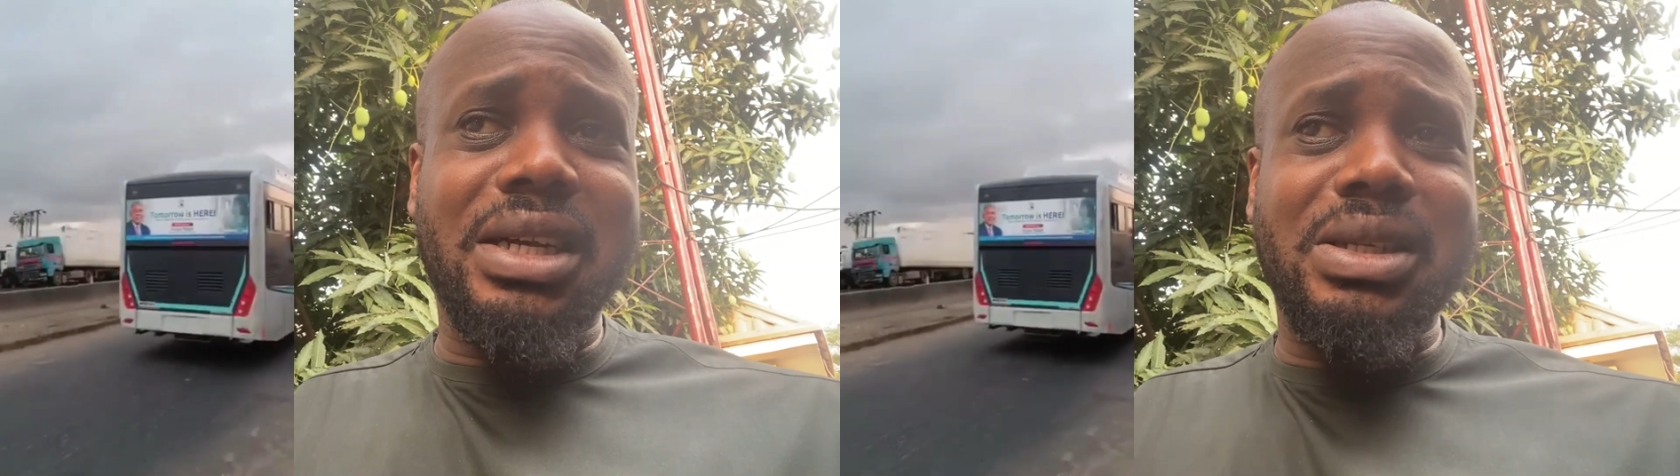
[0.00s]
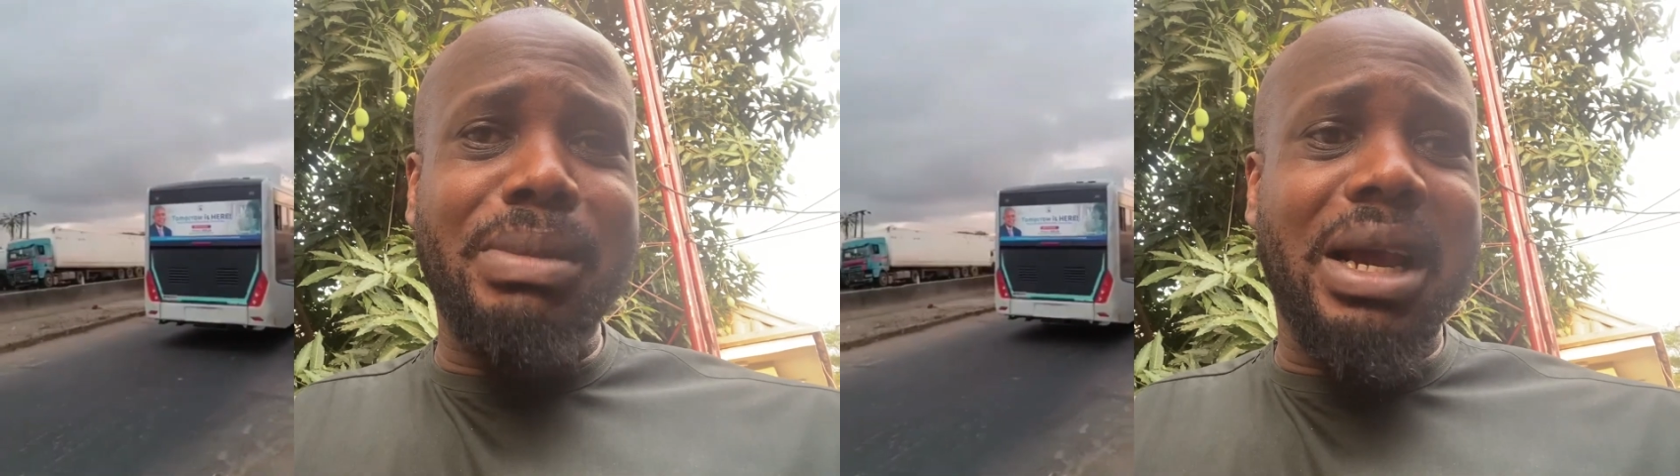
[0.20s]

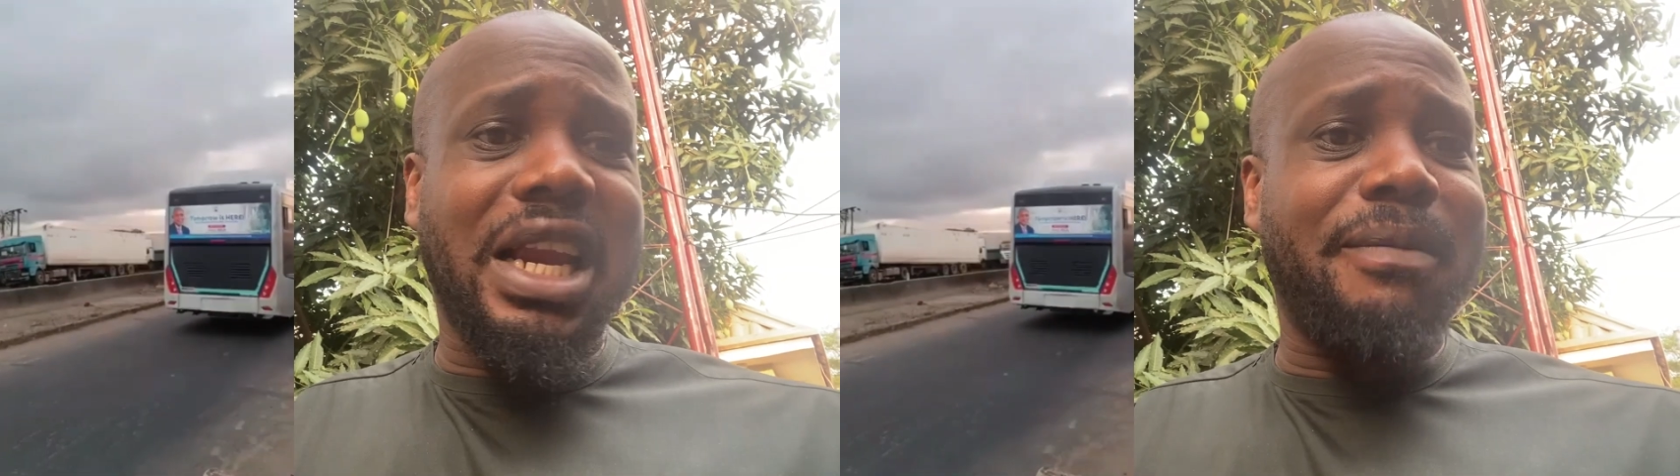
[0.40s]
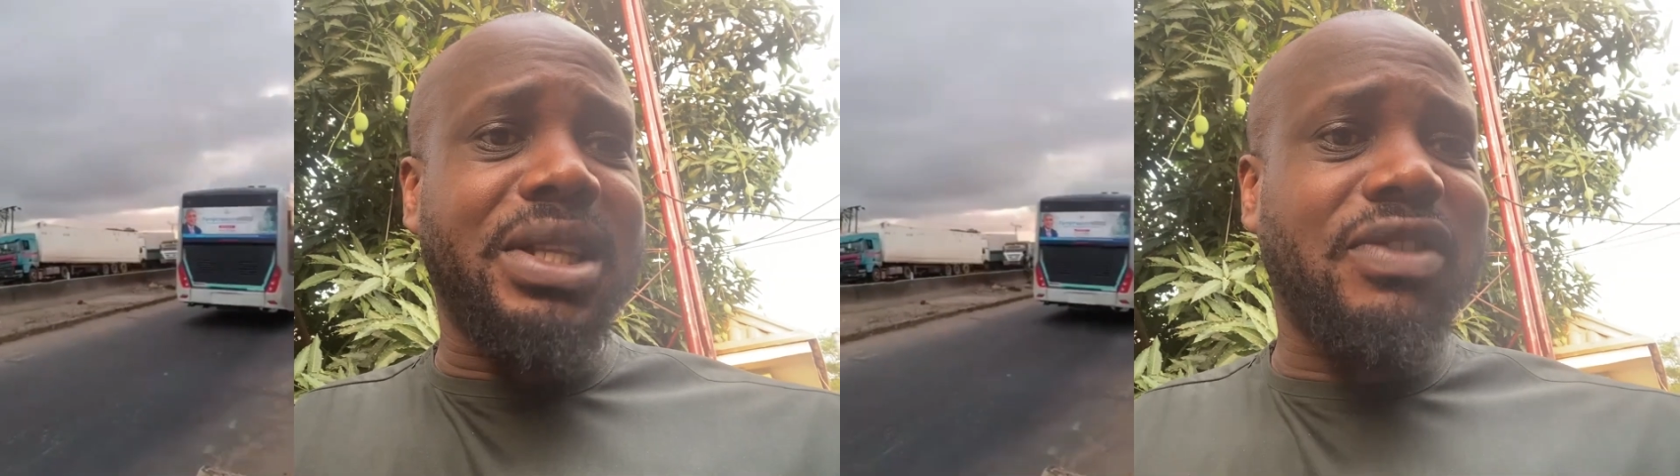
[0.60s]
to make life
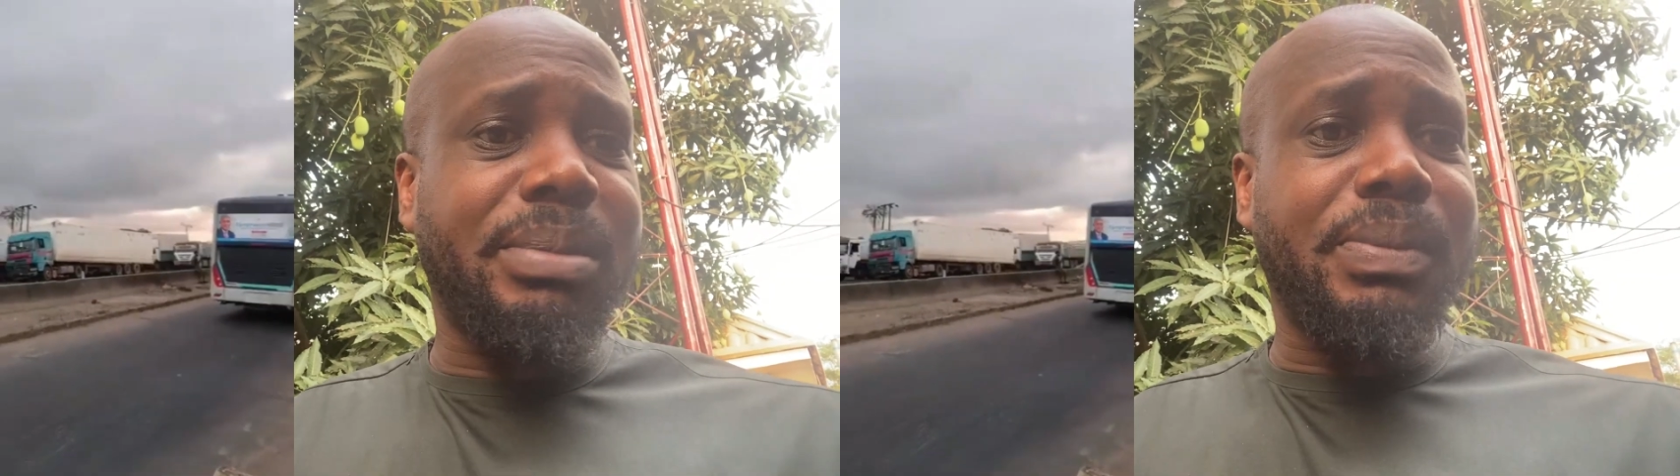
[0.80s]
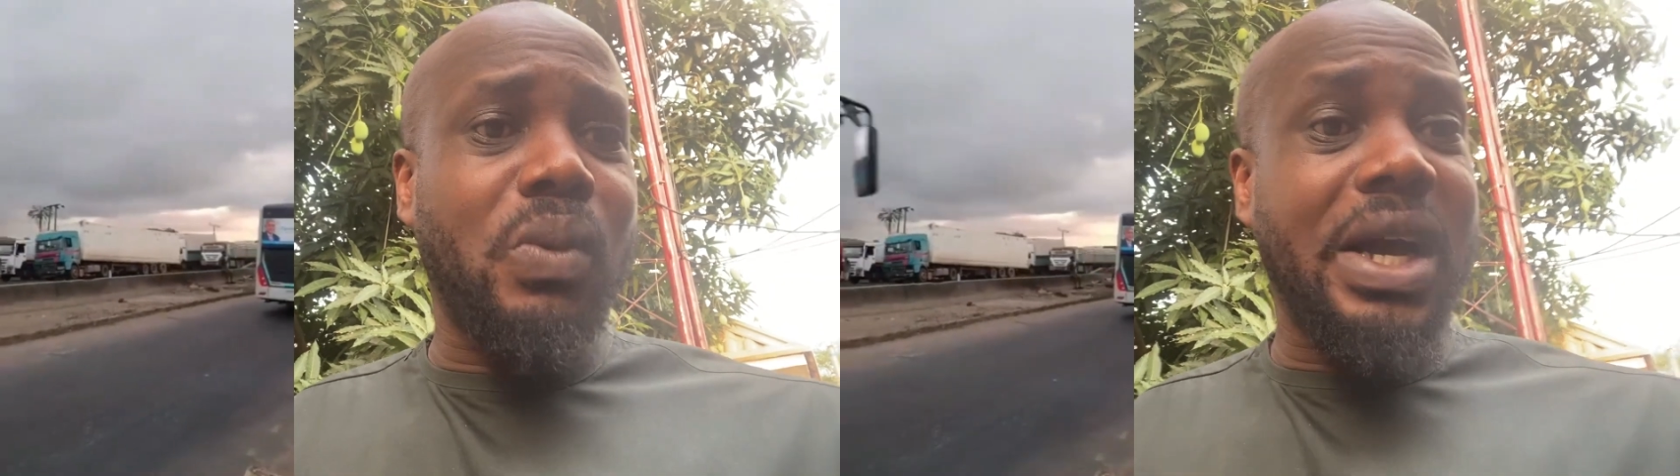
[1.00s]
better for
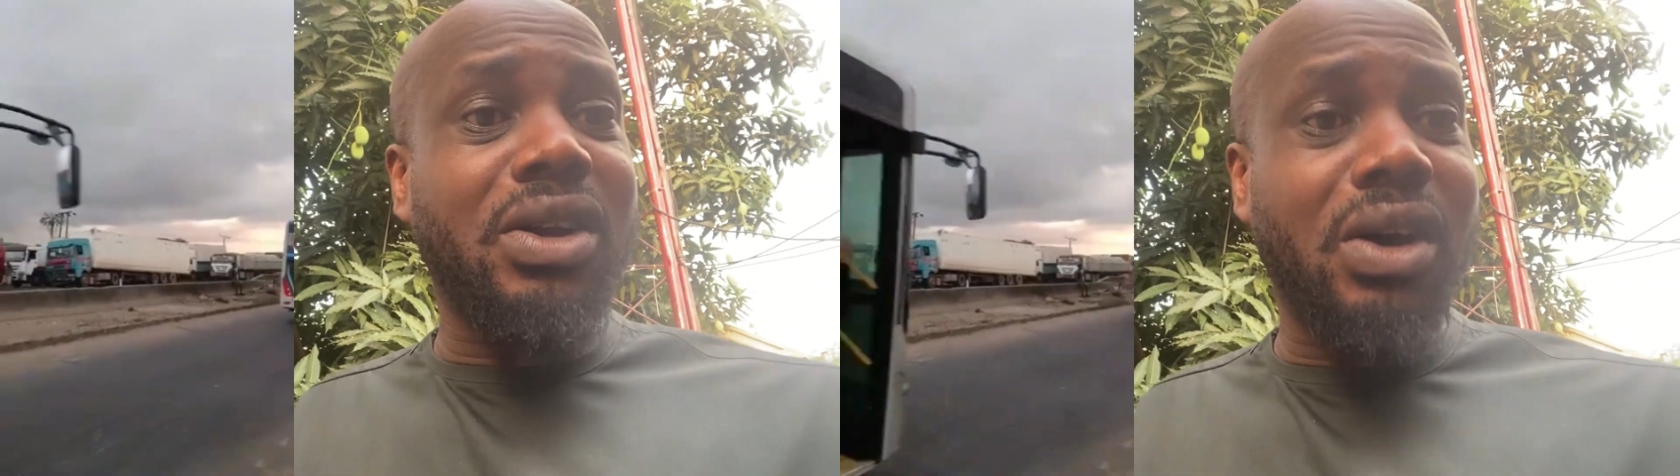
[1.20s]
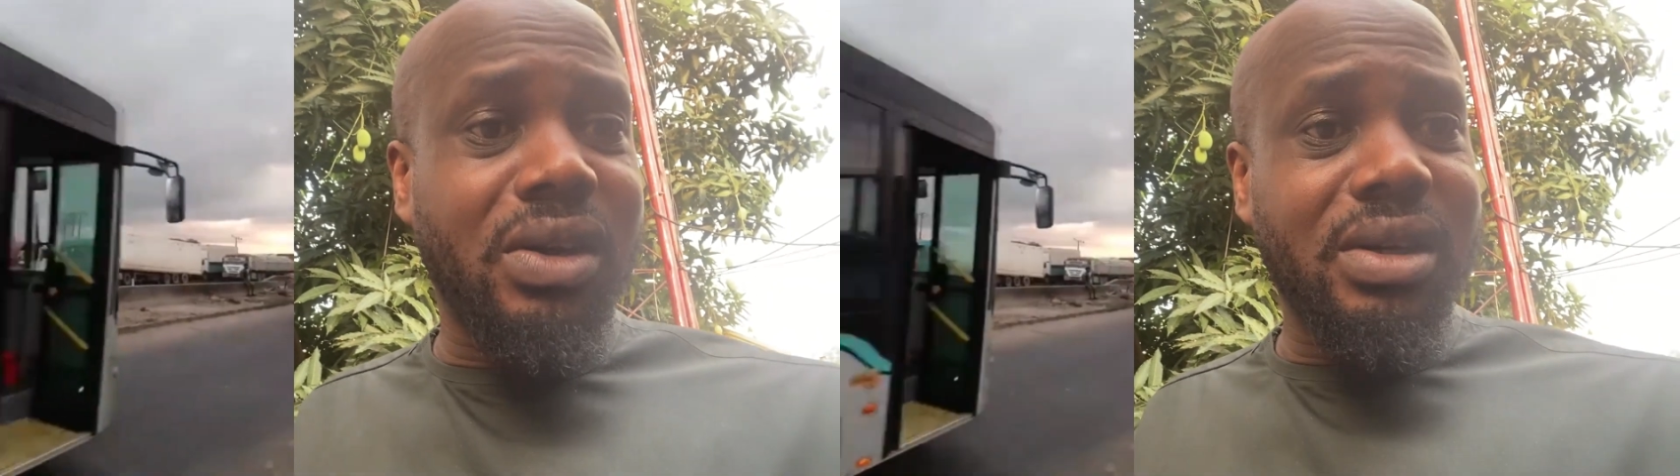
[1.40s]
people, why not?